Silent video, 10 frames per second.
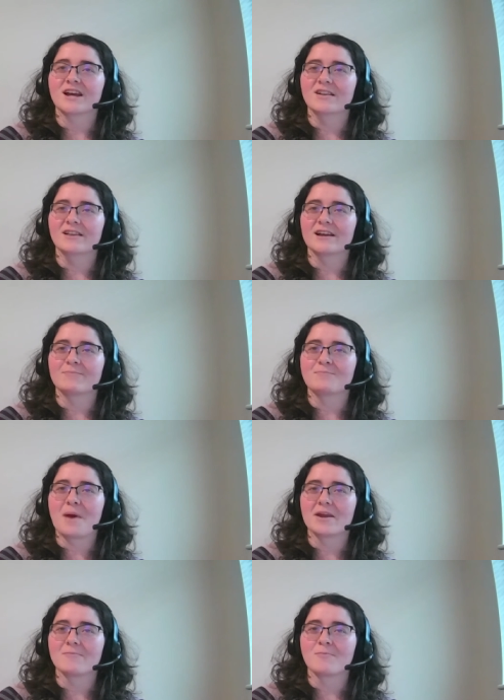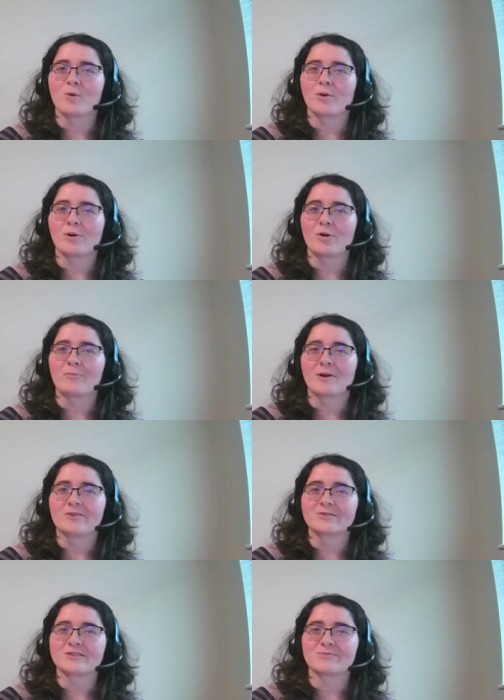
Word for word: of like a betting board almost,